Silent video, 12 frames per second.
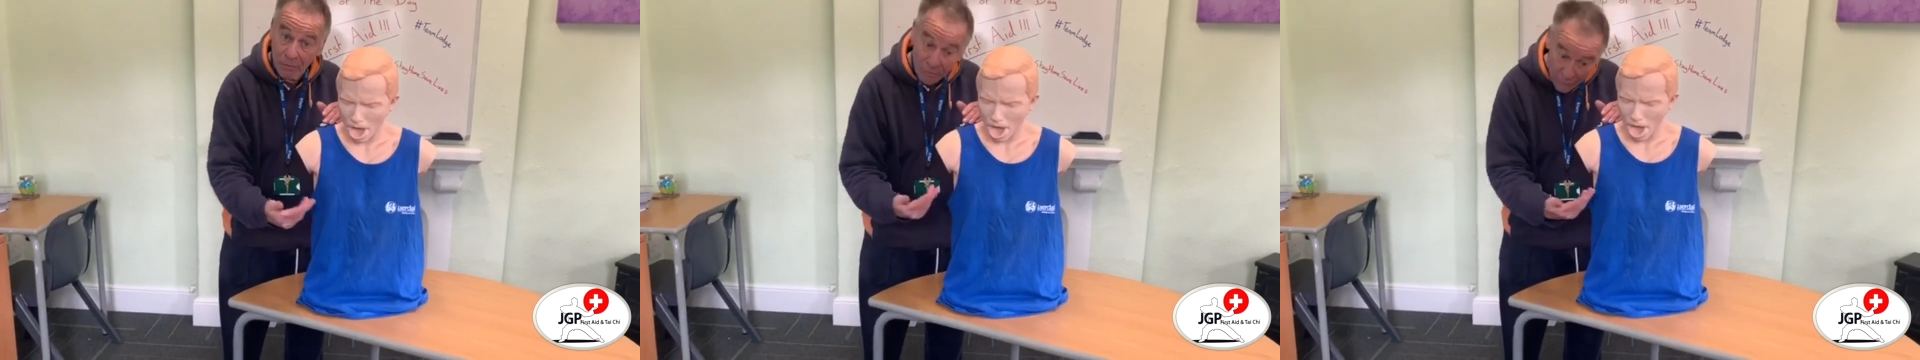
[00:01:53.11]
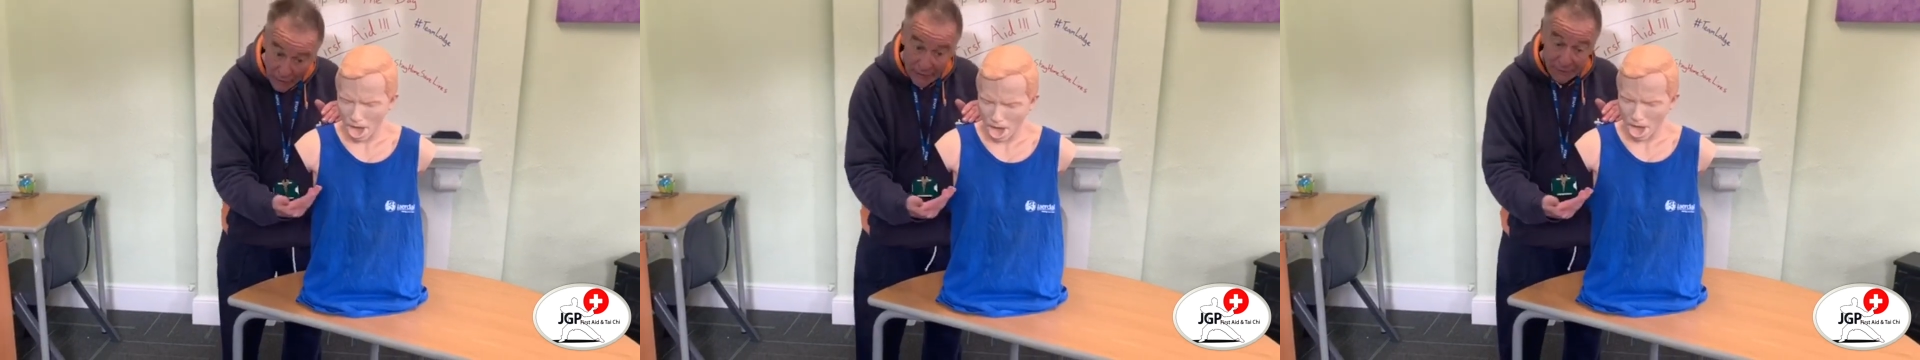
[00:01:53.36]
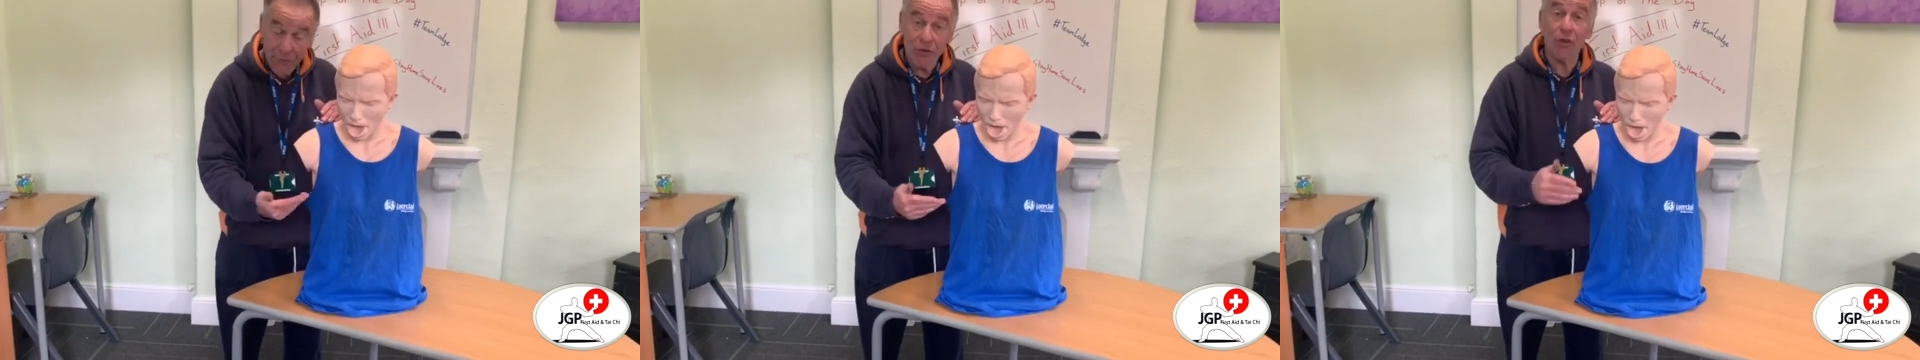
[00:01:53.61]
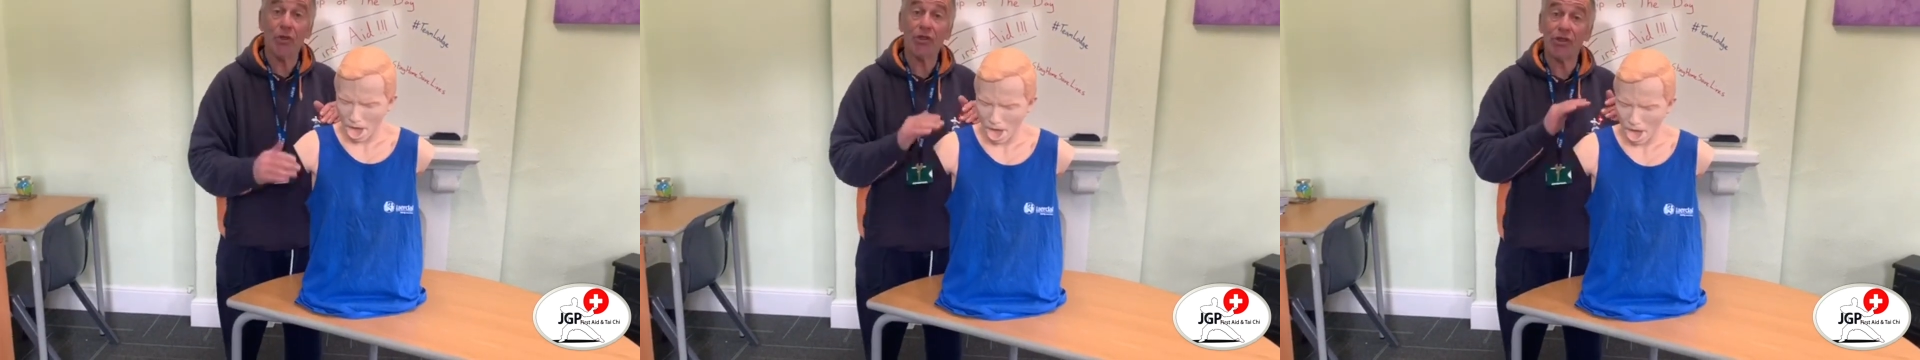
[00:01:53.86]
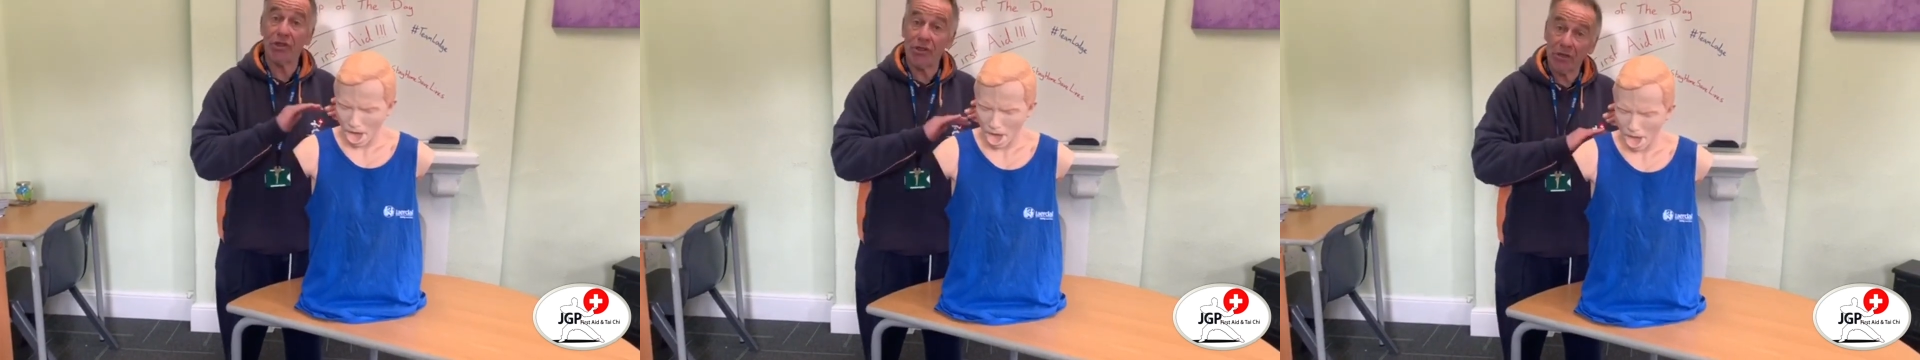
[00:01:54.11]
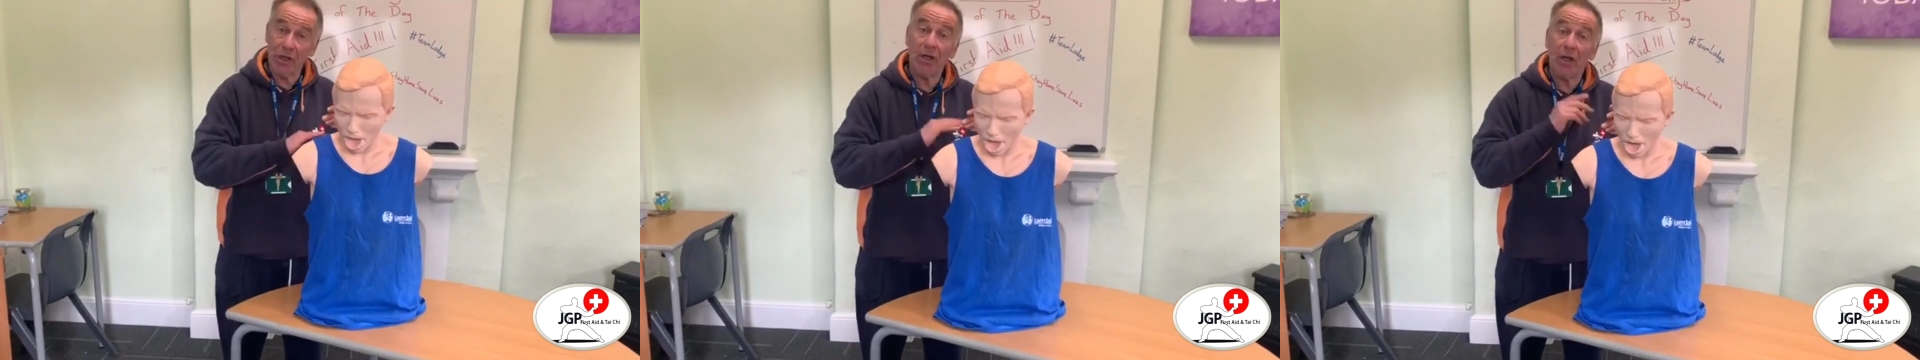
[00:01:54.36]
5
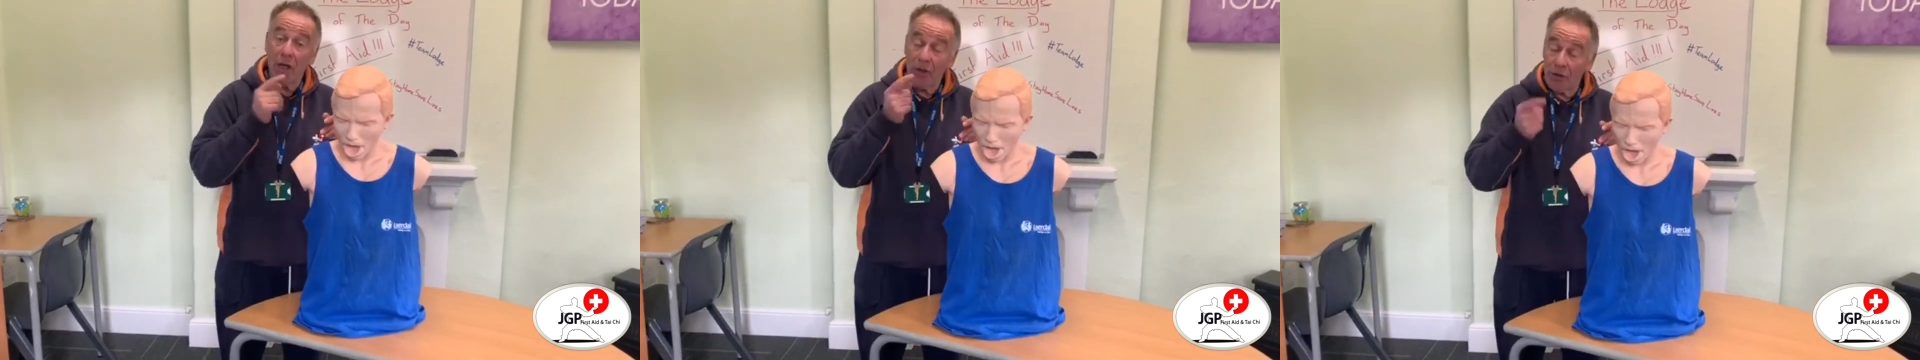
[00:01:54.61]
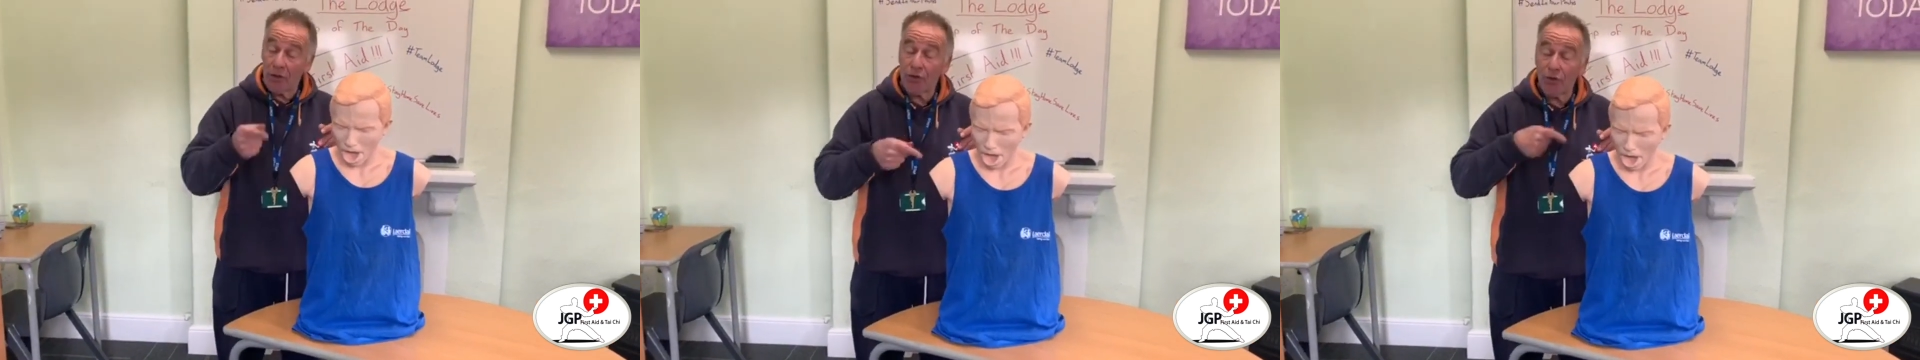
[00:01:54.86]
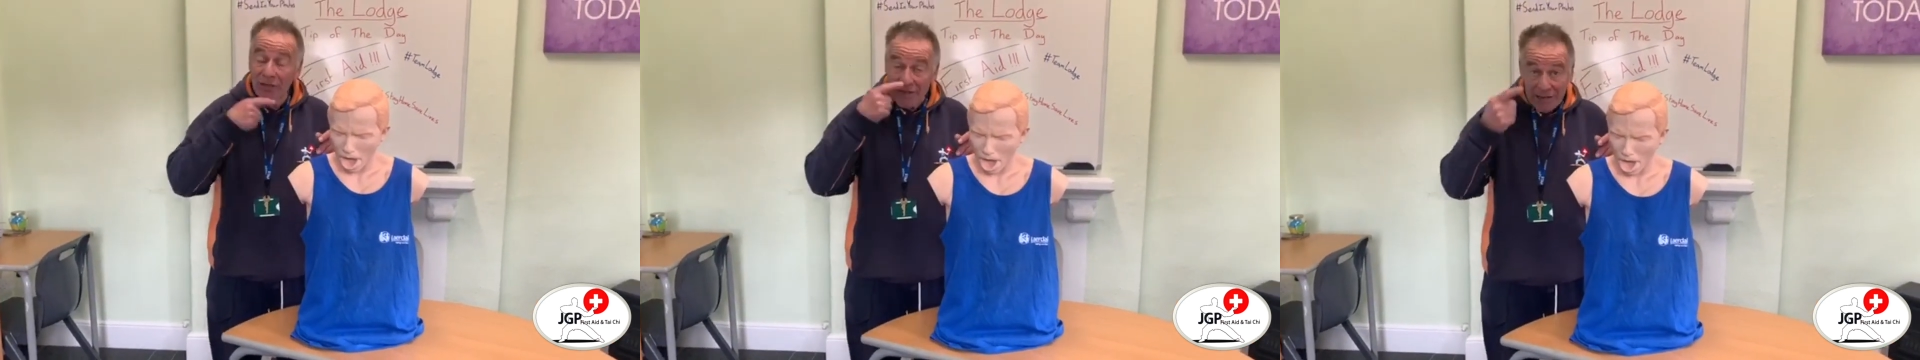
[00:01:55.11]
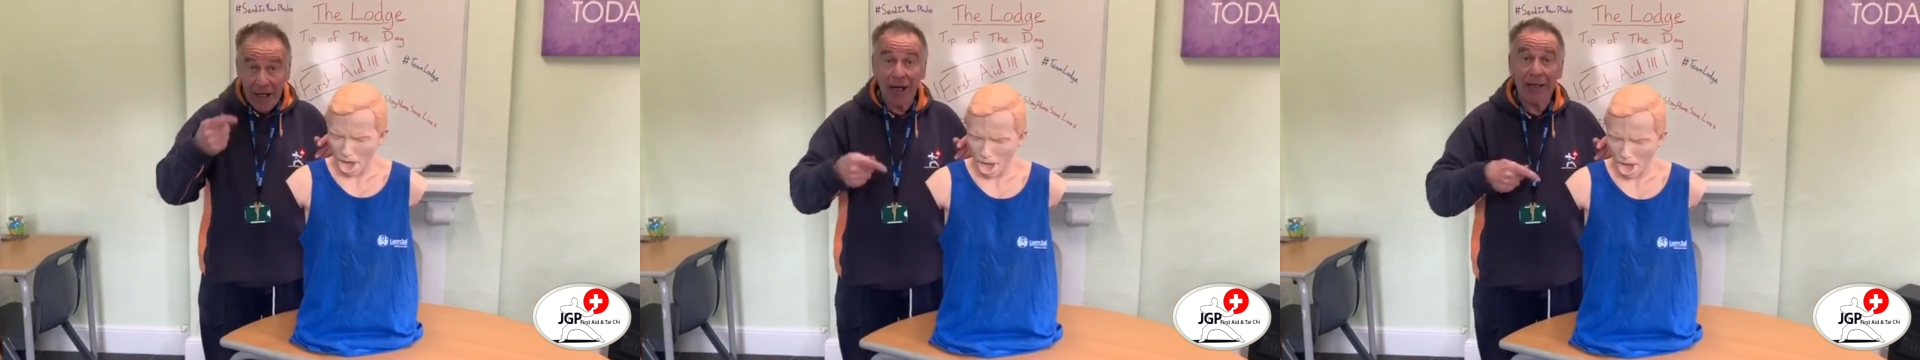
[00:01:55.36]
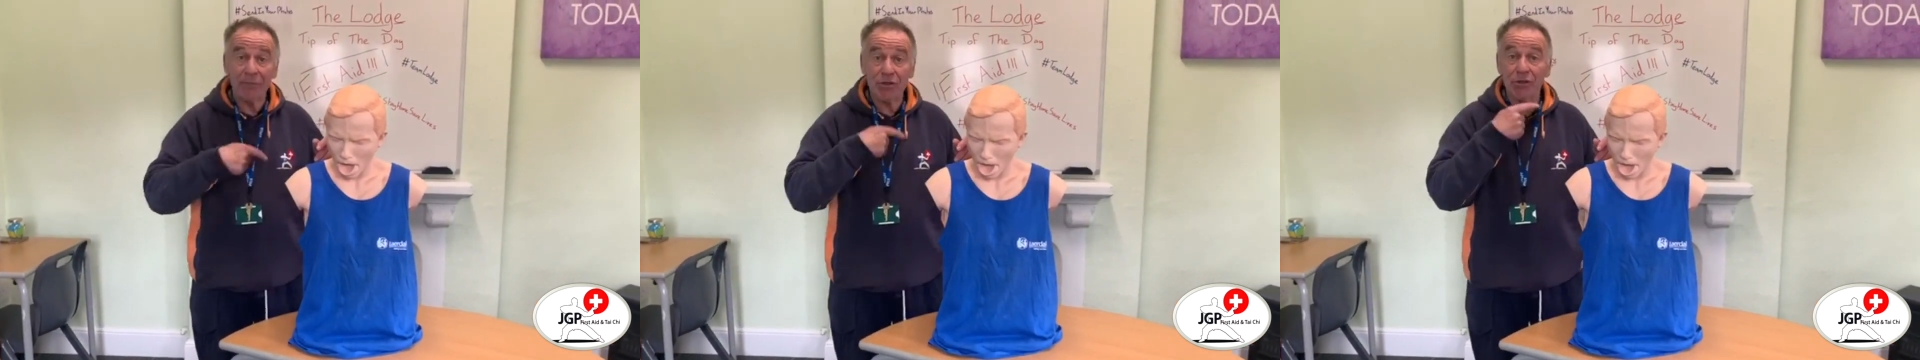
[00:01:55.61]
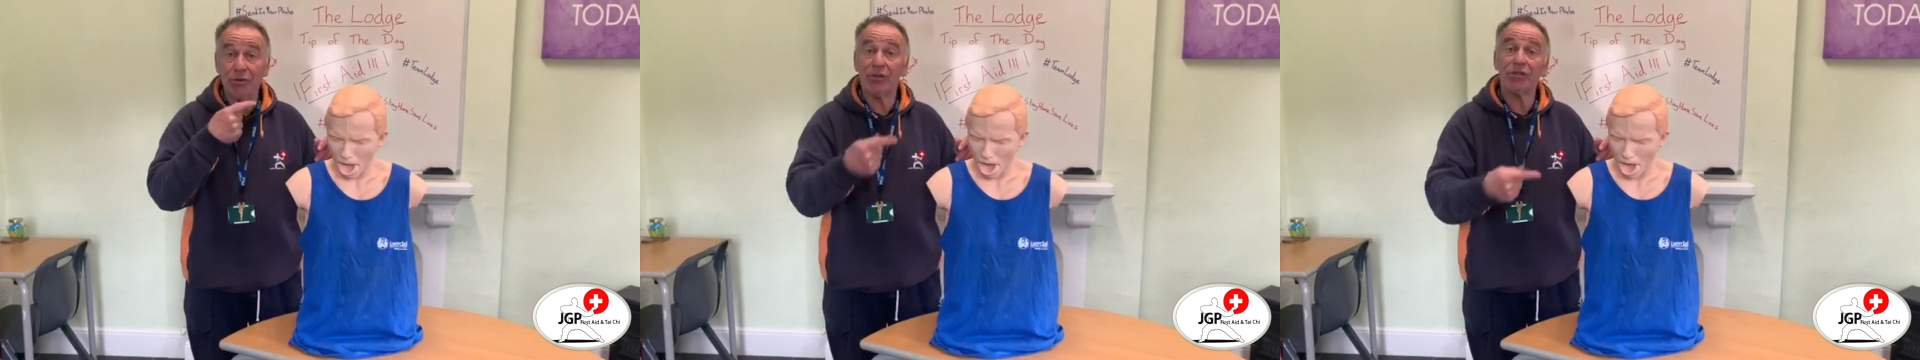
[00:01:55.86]
thrusts, 3 times through the